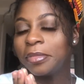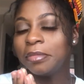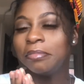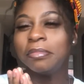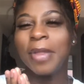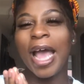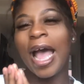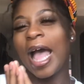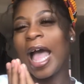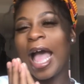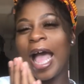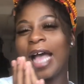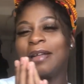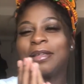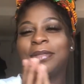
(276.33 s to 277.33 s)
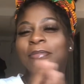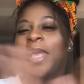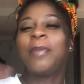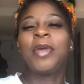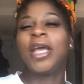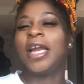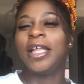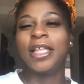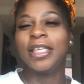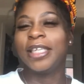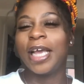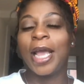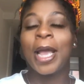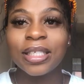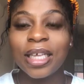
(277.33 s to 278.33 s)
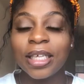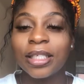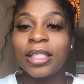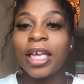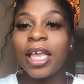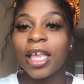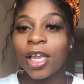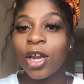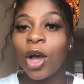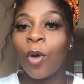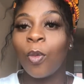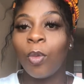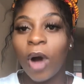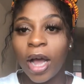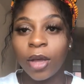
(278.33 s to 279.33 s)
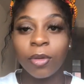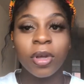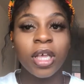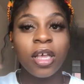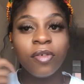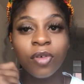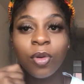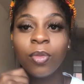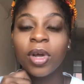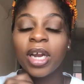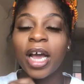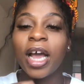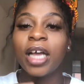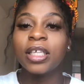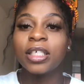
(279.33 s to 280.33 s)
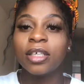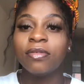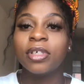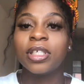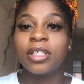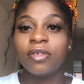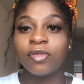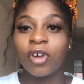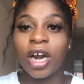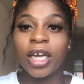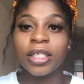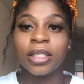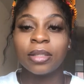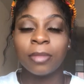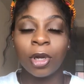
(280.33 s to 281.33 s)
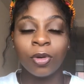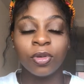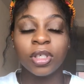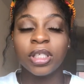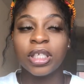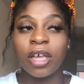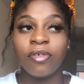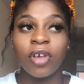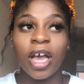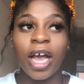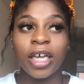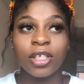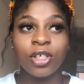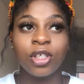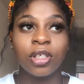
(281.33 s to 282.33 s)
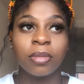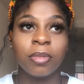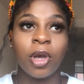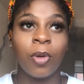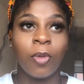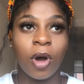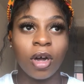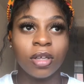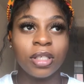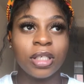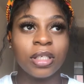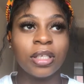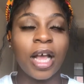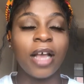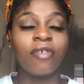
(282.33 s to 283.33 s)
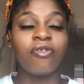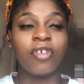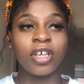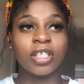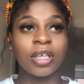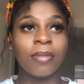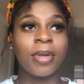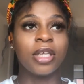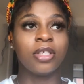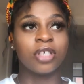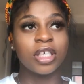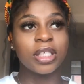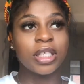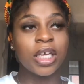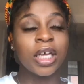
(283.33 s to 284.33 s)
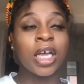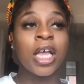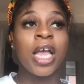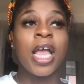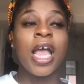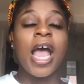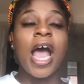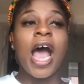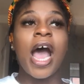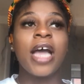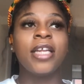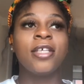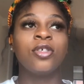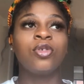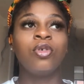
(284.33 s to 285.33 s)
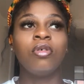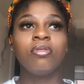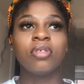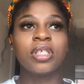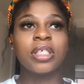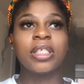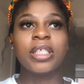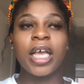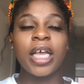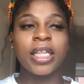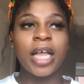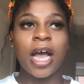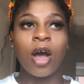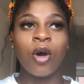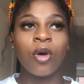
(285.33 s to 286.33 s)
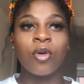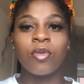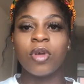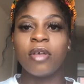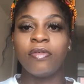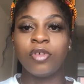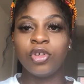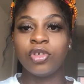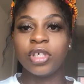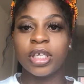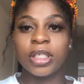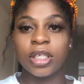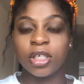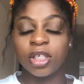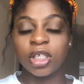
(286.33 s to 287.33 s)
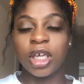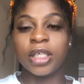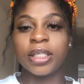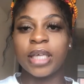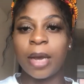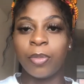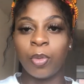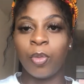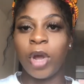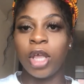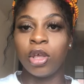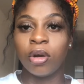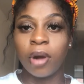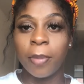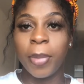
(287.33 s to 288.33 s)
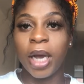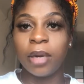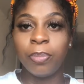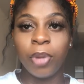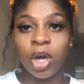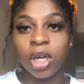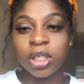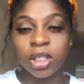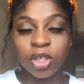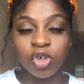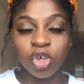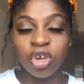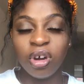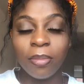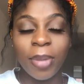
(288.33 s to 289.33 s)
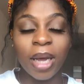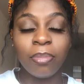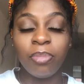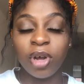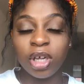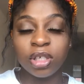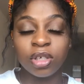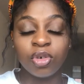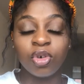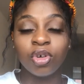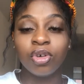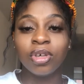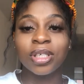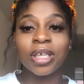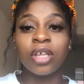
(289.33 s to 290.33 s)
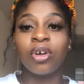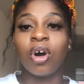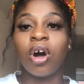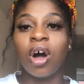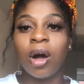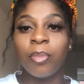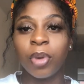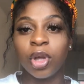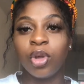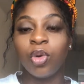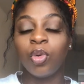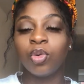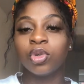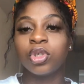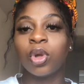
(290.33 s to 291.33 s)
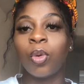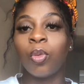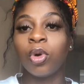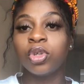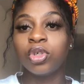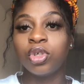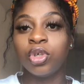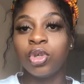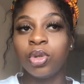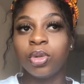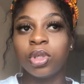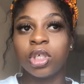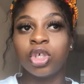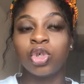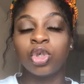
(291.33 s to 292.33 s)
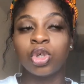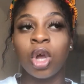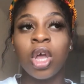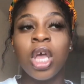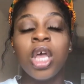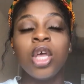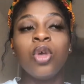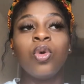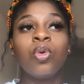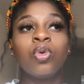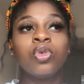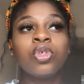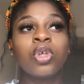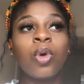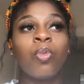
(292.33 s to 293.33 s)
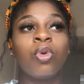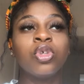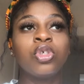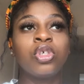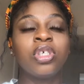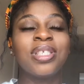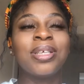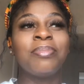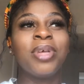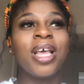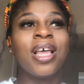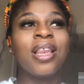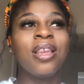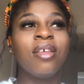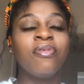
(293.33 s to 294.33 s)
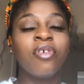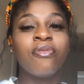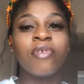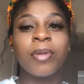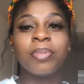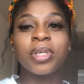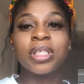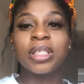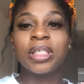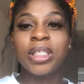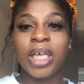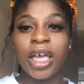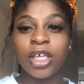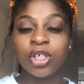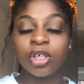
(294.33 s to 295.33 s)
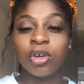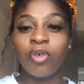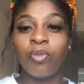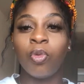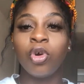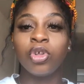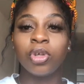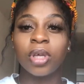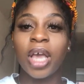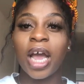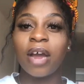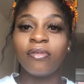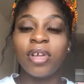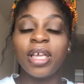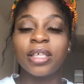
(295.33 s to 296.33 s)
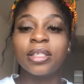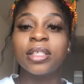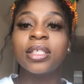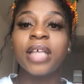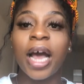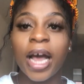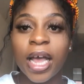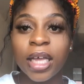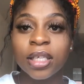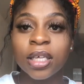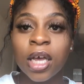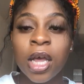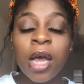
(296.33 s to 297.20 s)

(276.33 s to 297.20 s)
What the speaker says: Nah, maybe another day. It's taken a while. Even when I actually received Christ as my Lord and Savior, it actually took me a while to like fix up my dressing. And it's not to say that, oh, if you dress in a certain type of way, you're a bad person. You're not a bad person. God looks at your heart, but he also wants you to he also wants you to be a living representation of what you carry inside.